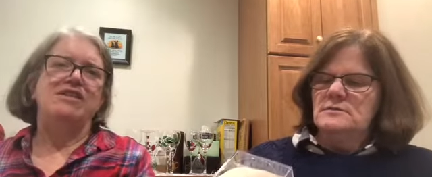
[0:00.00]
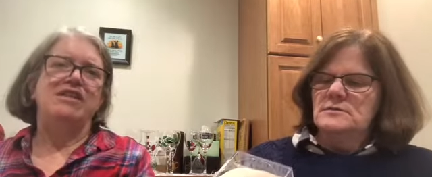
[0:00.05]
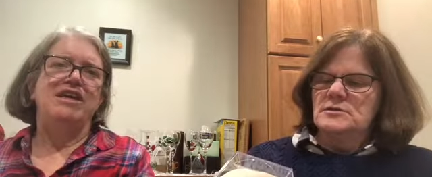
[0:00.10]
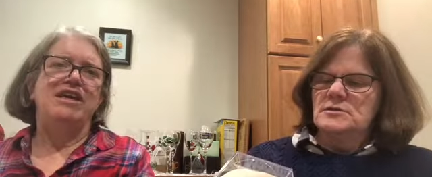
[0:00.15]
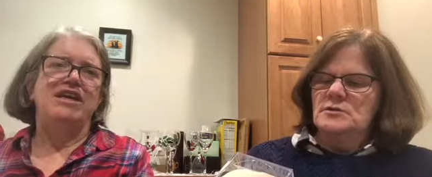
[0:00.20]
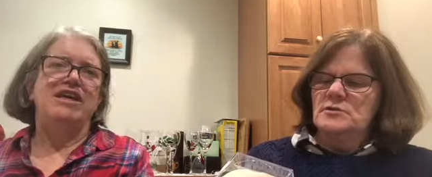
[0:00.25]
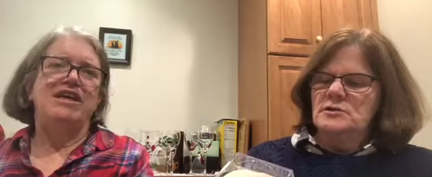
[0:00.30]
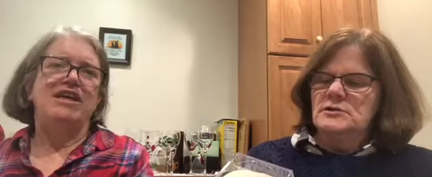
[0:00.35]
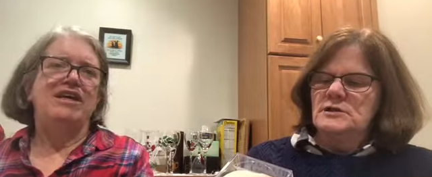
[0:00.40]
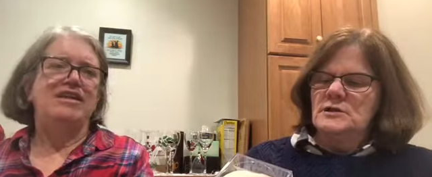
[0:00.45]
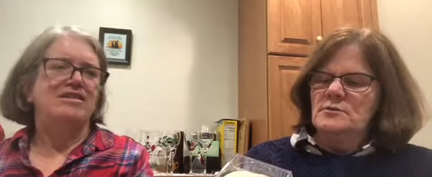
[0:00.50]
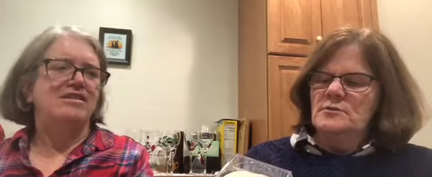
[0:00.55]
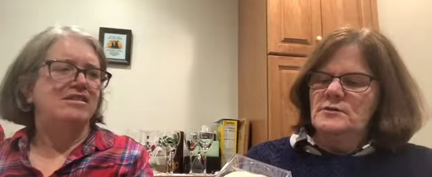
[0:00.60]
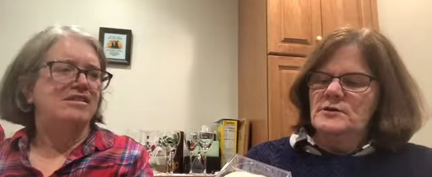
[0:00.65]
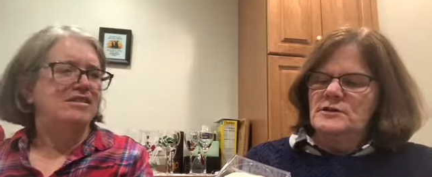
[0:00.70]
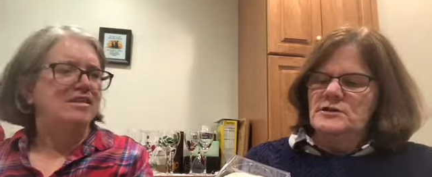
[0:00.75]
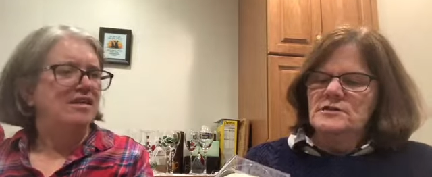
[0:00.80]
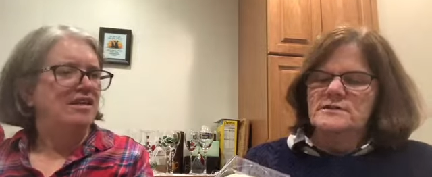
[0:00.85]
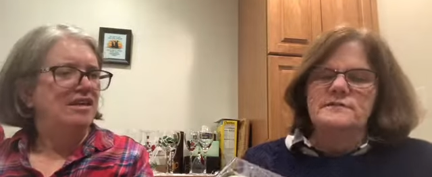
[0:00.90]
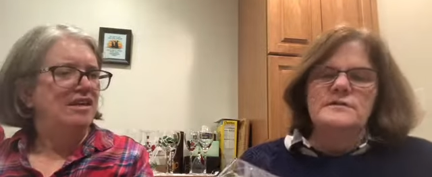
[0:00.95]
Speaker 1: Yeah. Yes. So
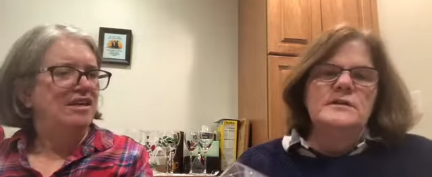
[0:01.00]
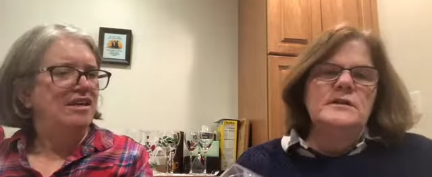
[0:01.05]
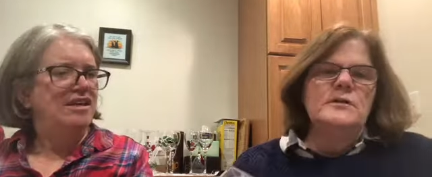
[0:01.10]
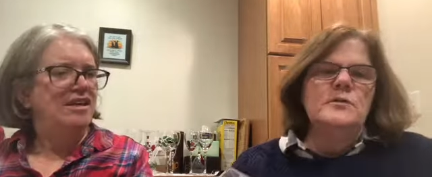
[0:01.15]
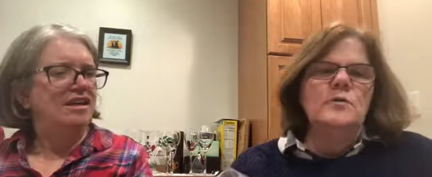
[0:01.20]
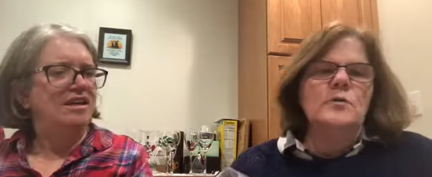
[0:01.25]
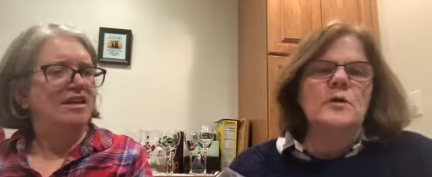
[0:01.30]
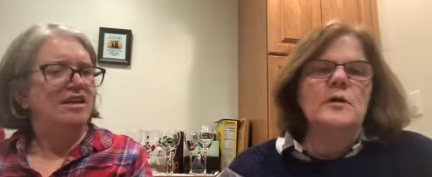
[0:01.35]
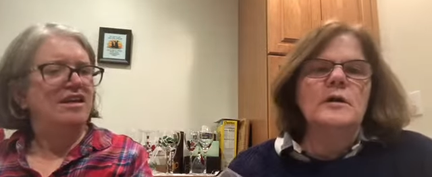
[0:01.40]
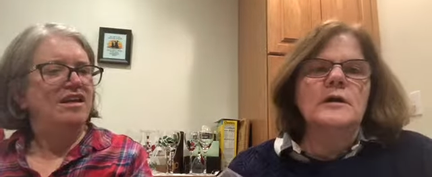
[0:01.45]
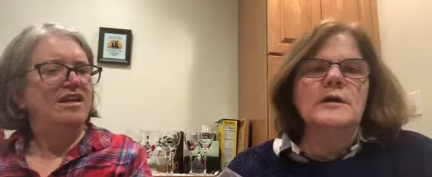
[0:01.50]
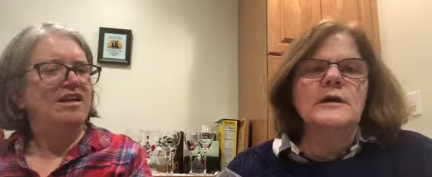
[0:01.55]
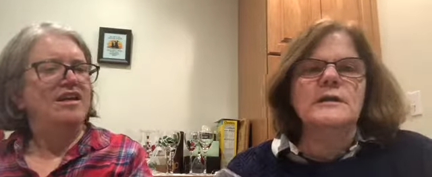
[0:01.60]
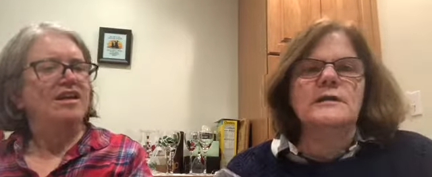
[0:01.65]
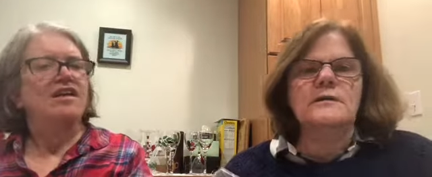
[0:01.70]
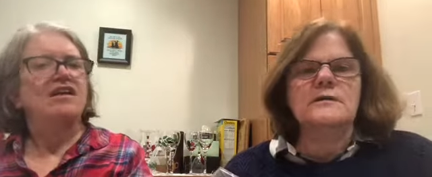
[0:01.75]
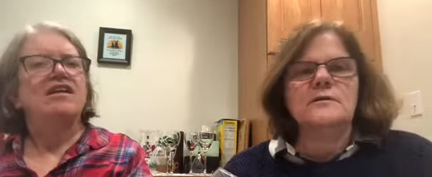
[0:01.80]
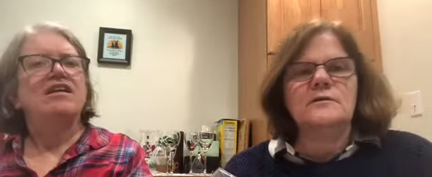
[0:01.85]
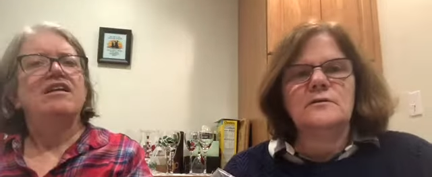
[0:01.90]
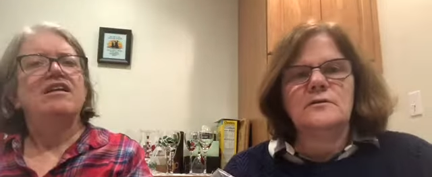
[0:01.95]
celebration of needlework
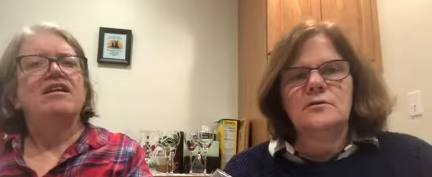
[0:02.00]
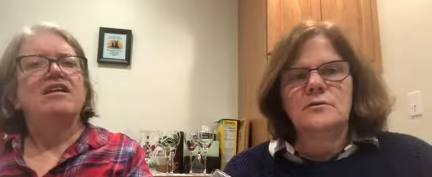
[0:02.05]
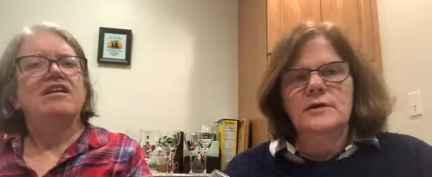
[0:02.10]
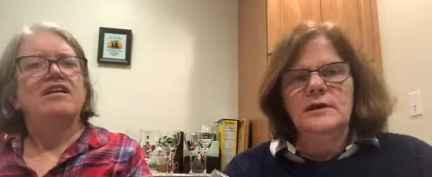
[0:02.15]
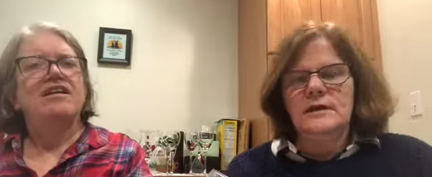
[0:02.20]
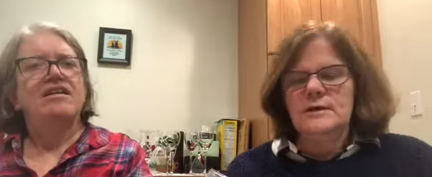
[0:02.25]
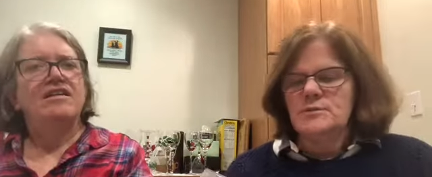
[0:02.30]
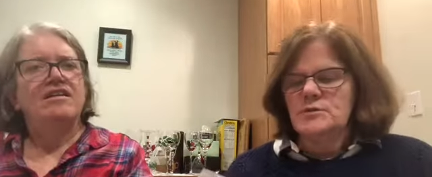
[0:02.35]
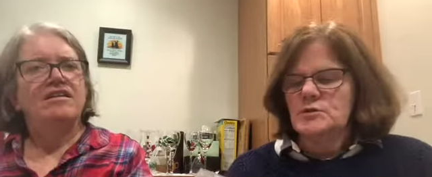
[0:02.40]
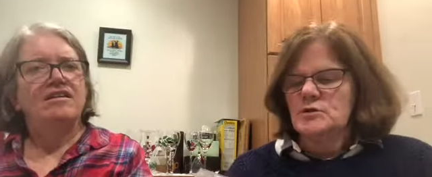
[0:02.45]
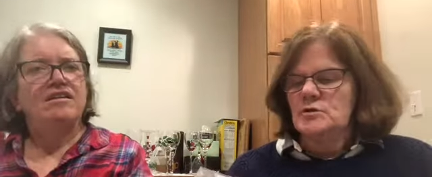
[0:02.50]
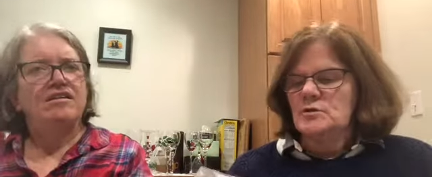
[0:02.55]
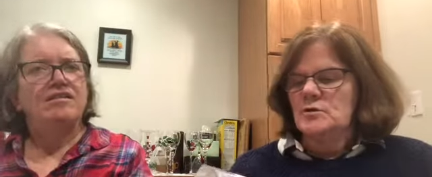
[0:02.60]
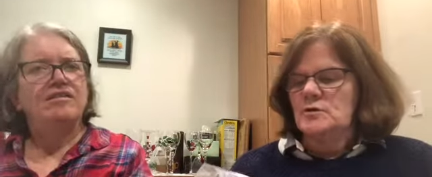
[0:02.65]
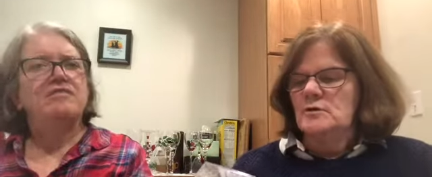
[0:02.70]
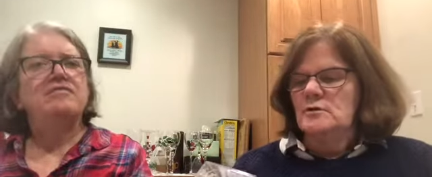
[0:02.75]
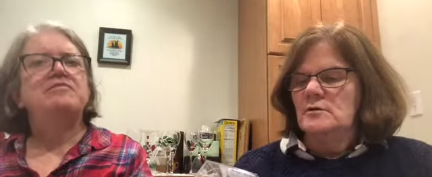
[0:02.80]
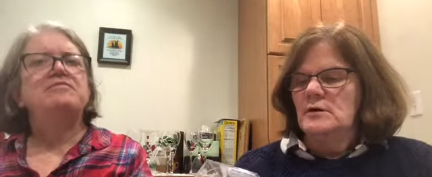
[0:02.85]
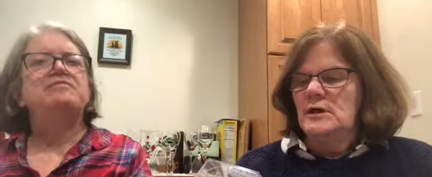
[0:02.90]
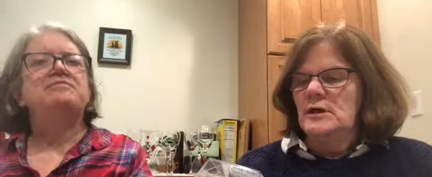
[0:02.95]
in New Hampshire.